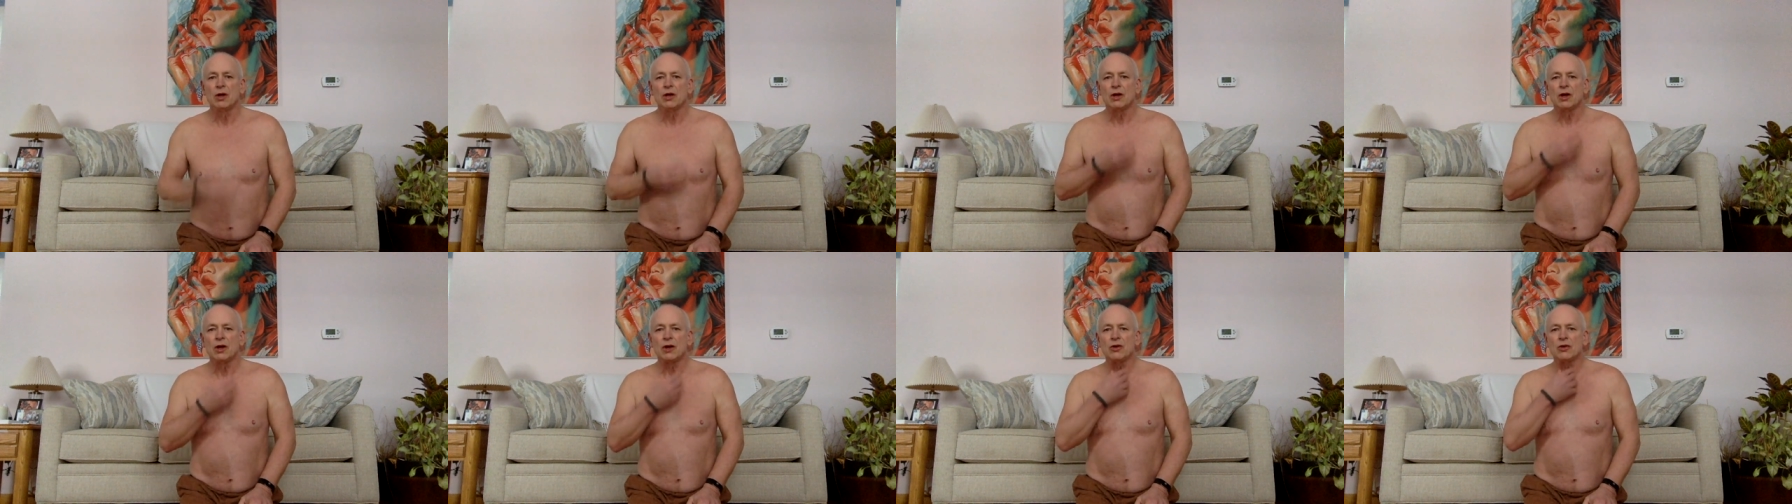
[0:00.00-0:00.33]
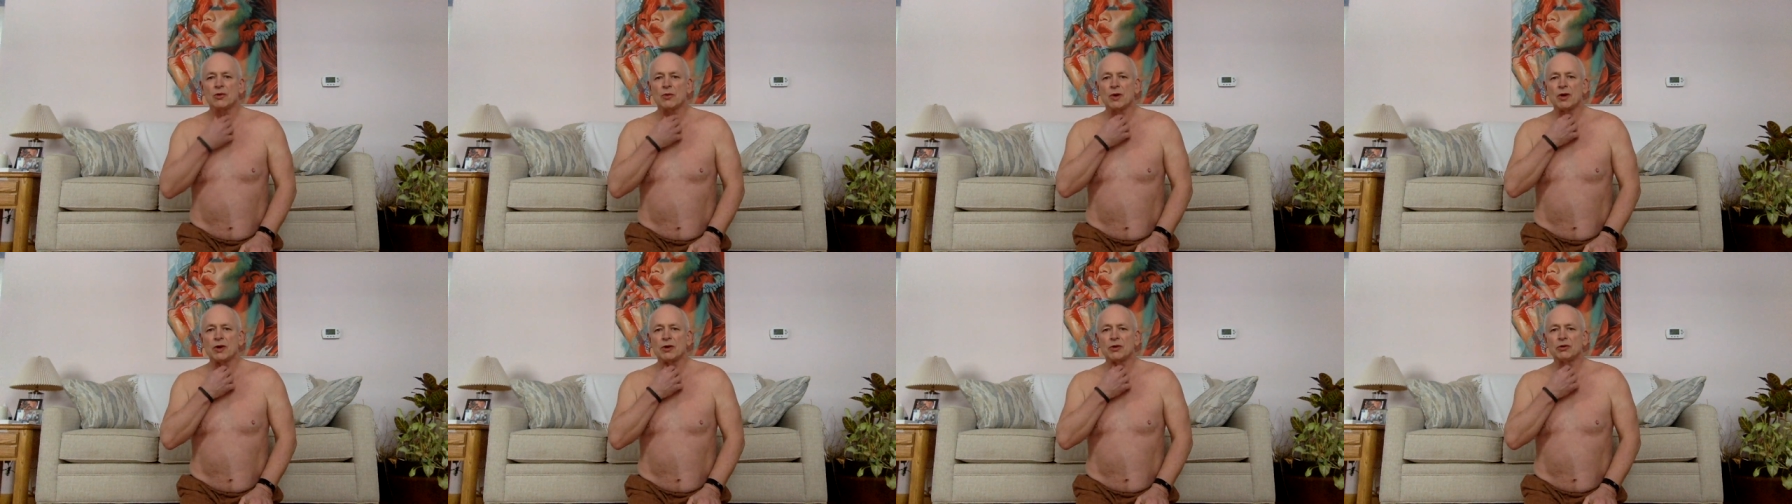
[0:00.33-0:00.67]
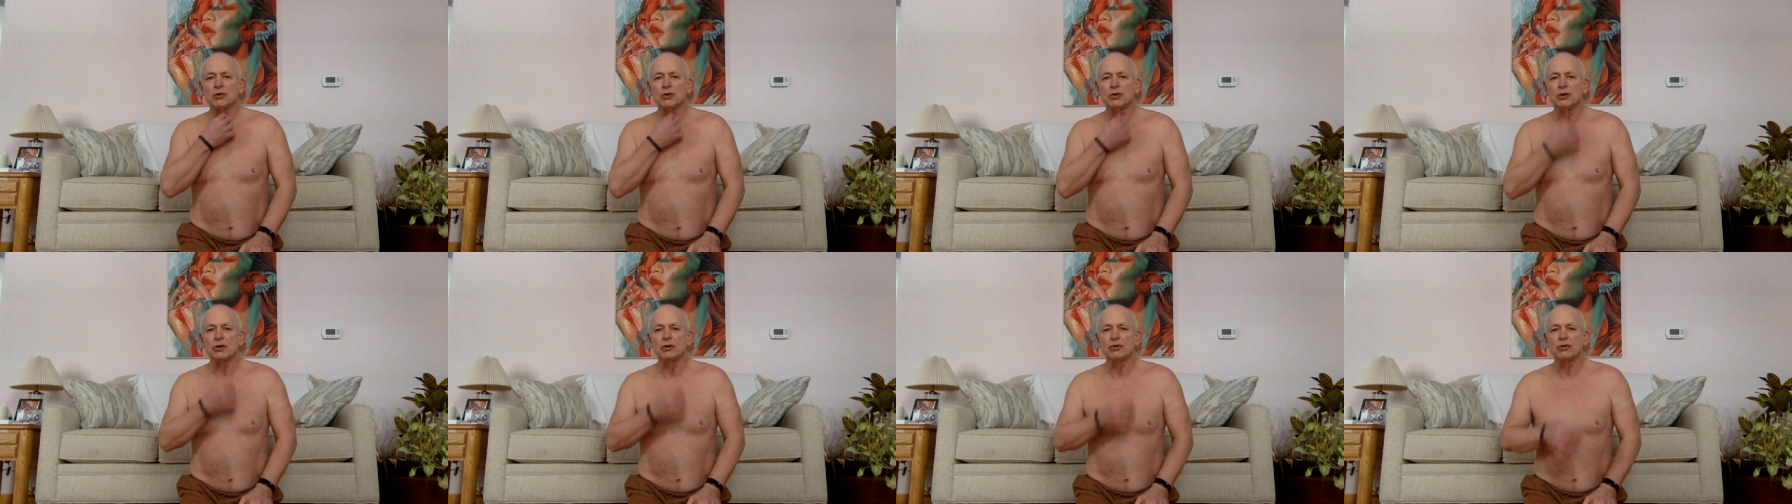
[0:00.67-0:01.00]
And you want a
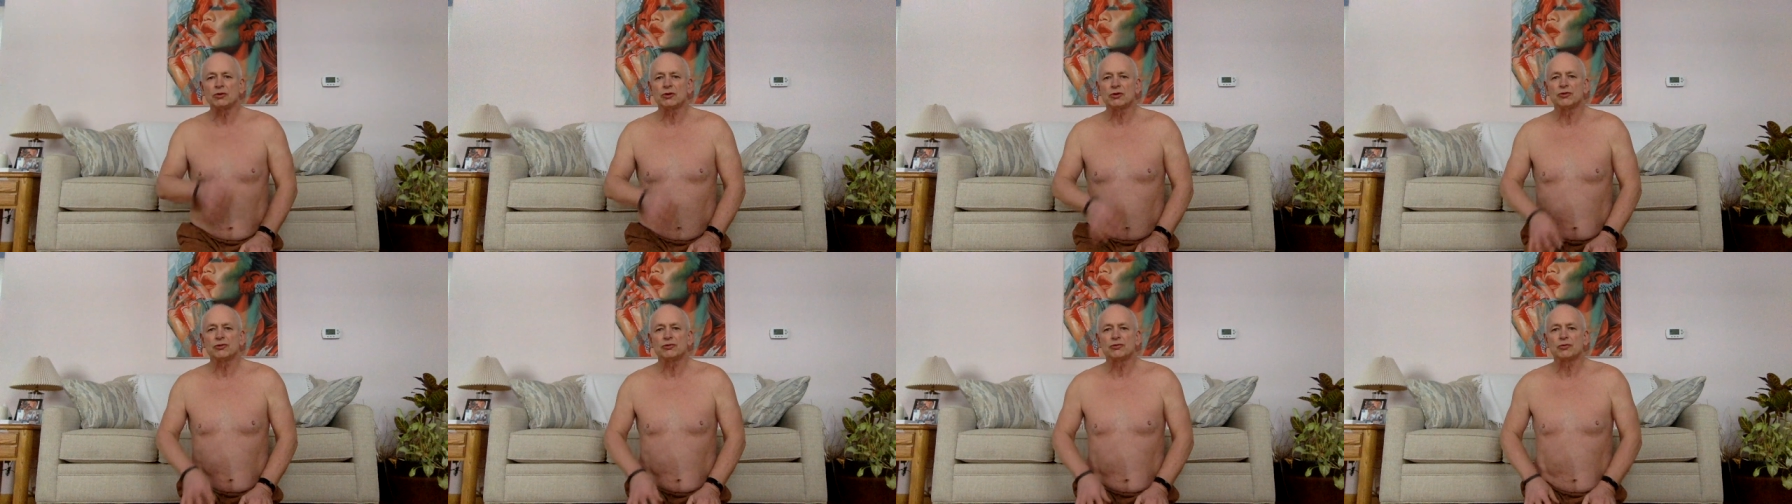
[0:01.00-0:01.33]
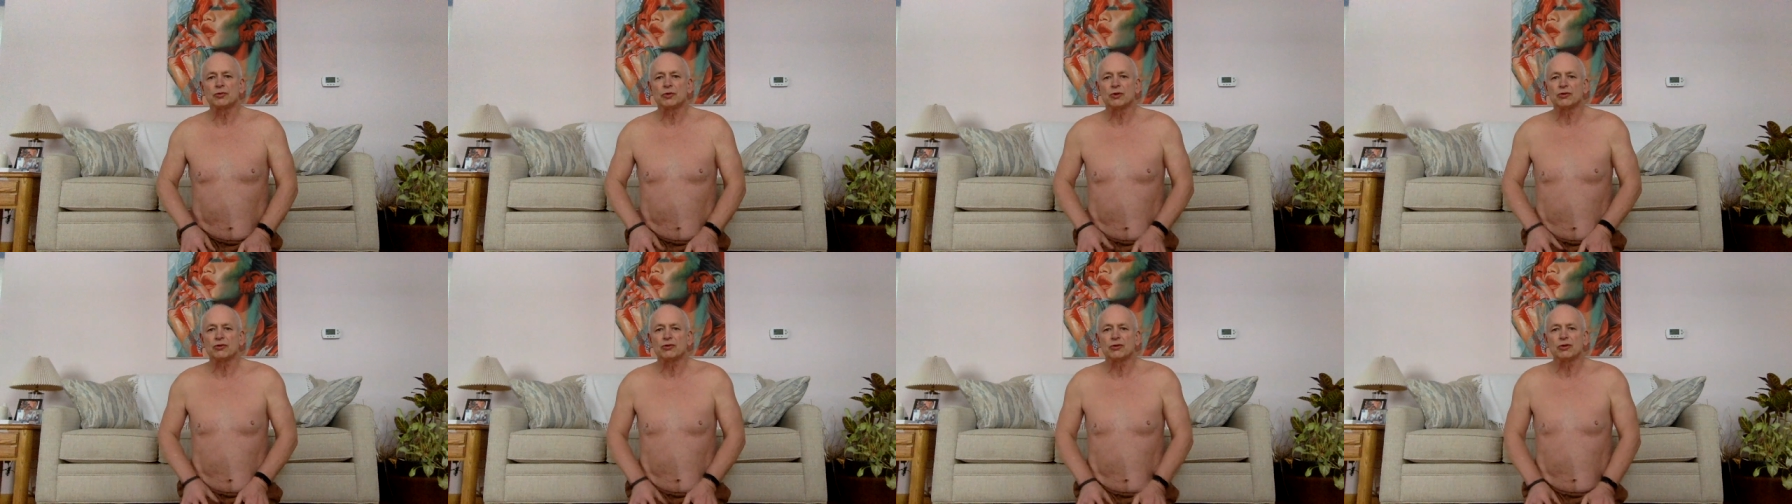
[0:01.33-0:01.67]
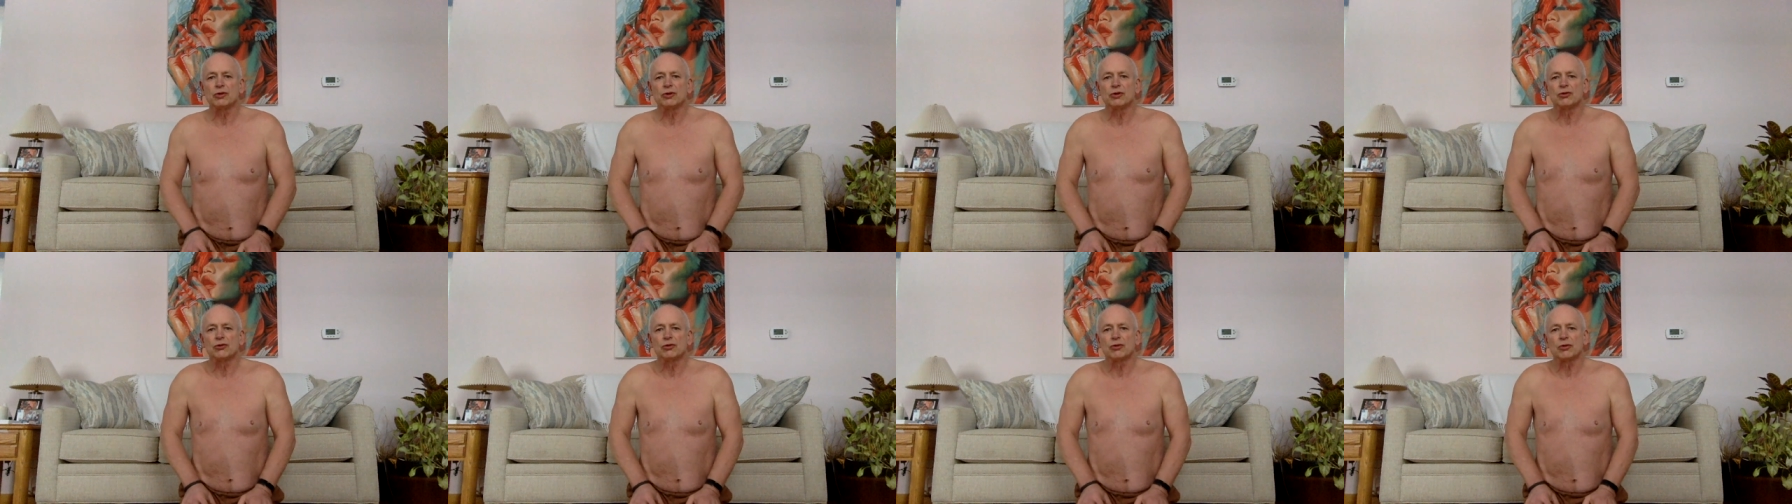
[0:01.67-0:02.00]
little constriction
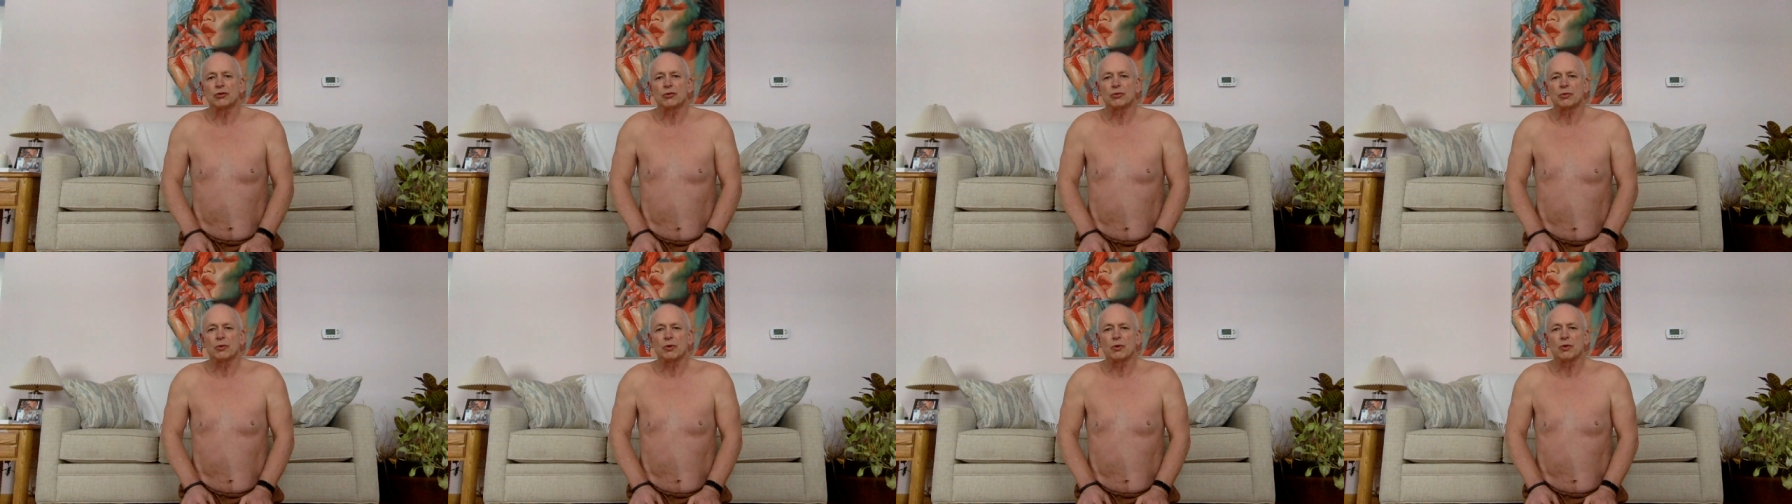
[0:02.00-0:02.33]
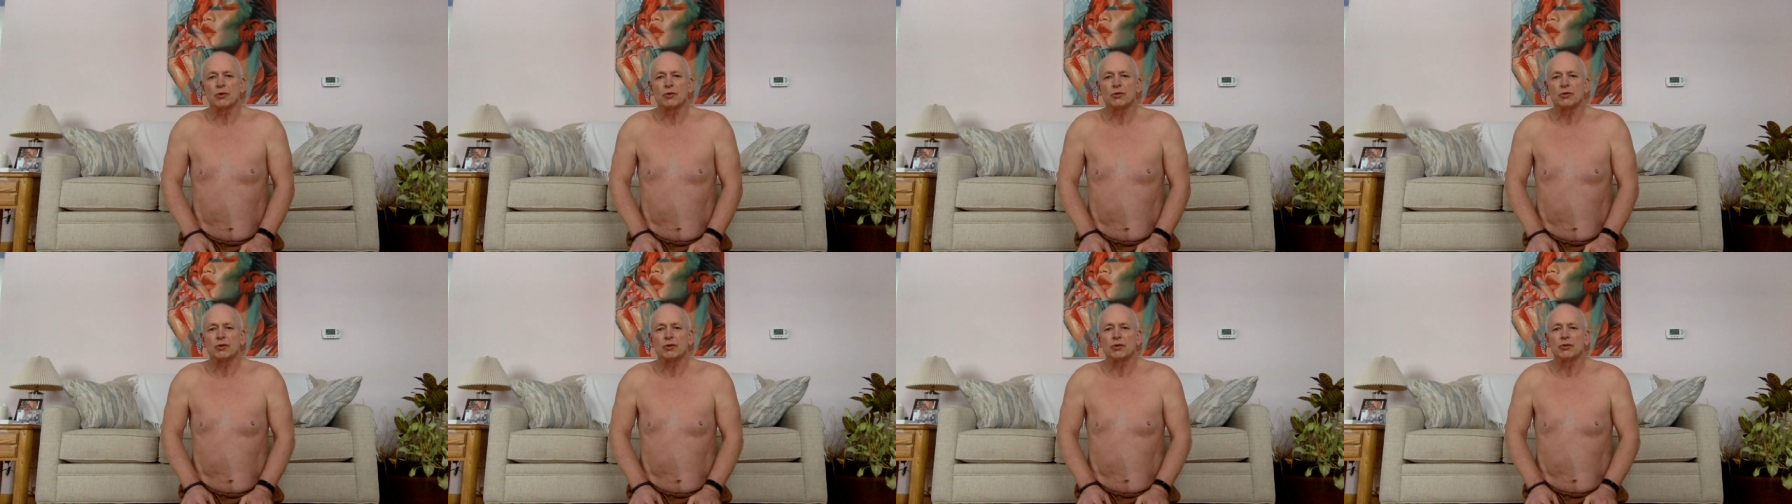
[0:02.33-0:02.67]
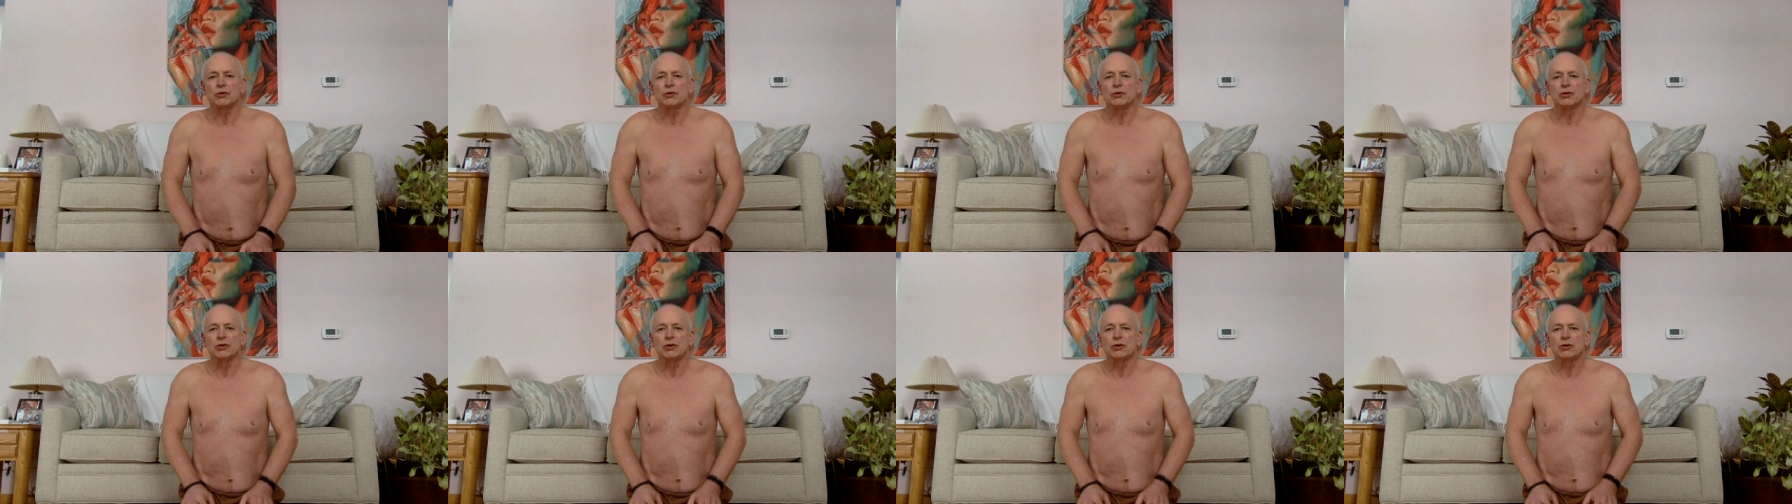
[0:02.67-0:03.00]
in your throat, a
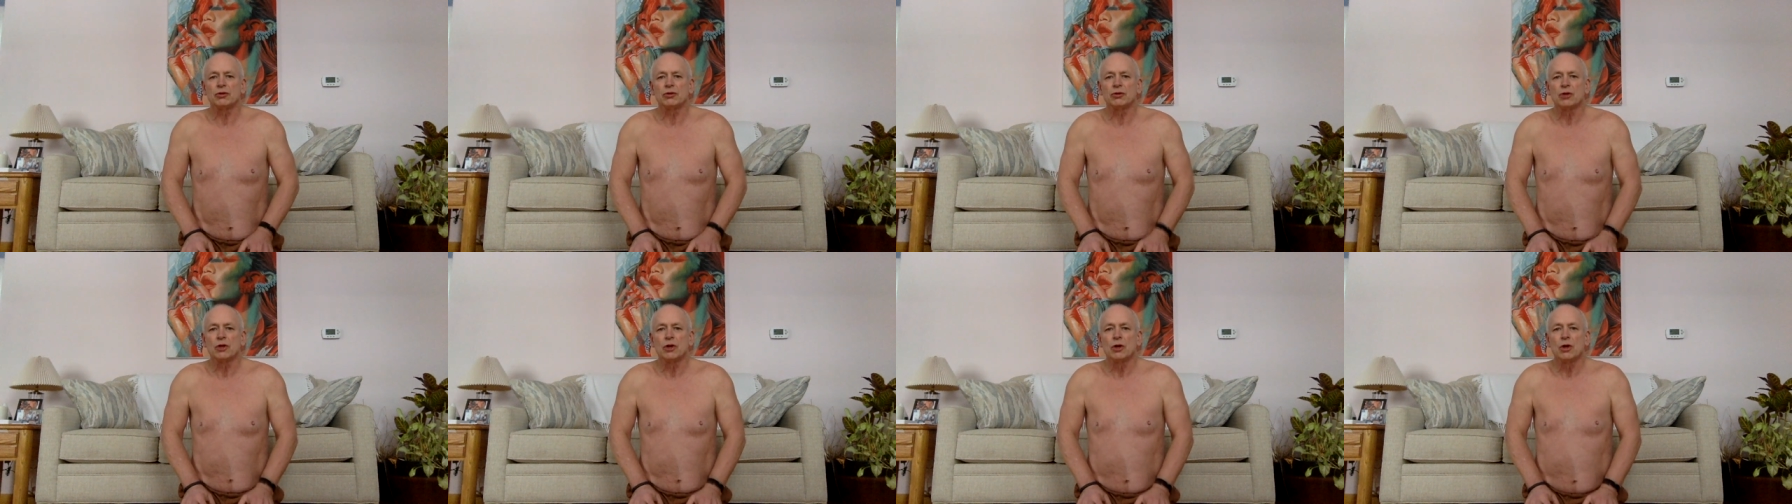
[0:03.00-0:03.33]
little